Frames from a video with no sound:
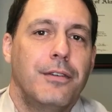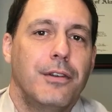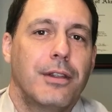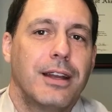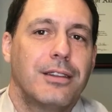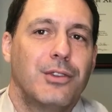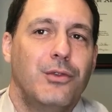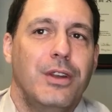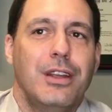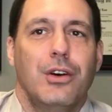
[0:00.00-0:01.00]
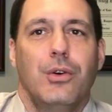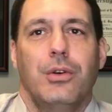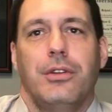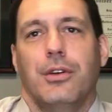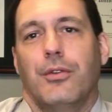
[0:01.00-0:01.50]
you like this video,
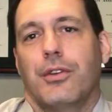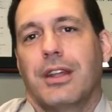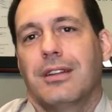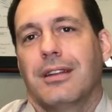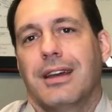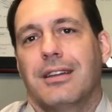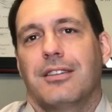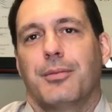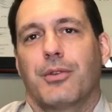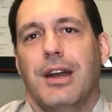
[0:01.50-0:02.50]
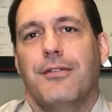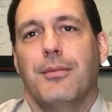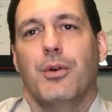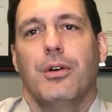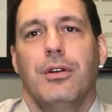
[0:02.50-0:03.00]
don't forget to like and subscribe for
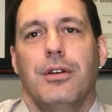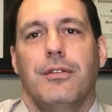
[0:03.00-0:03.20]
more.